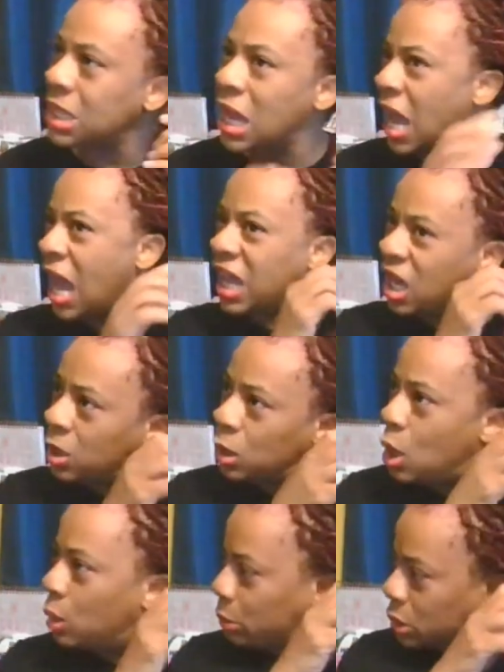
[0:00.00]
Like, I get
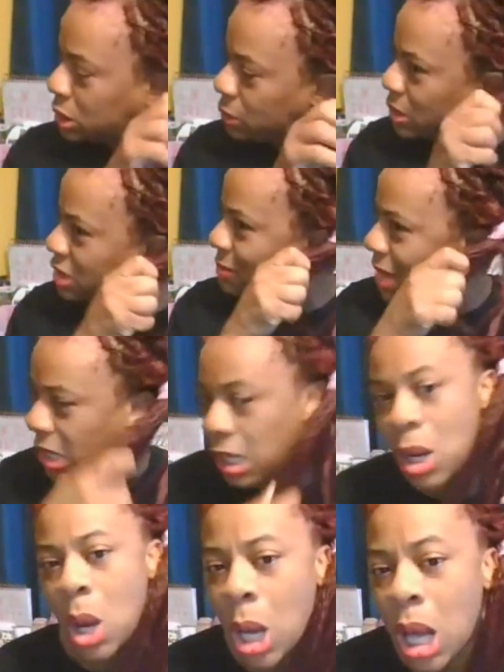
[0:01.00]
along mostly with men
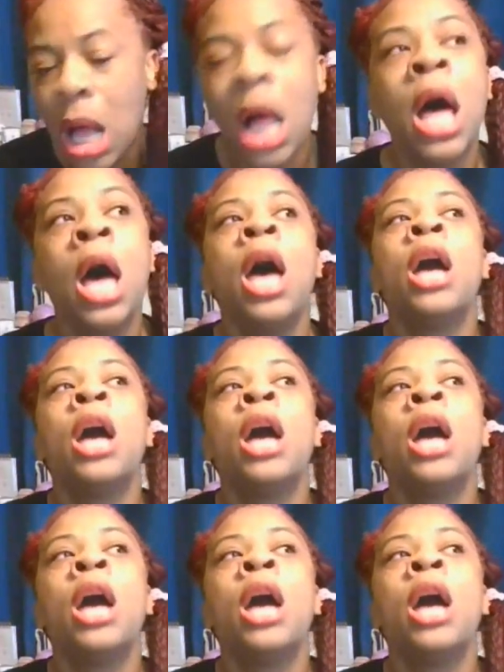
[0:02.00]
and all.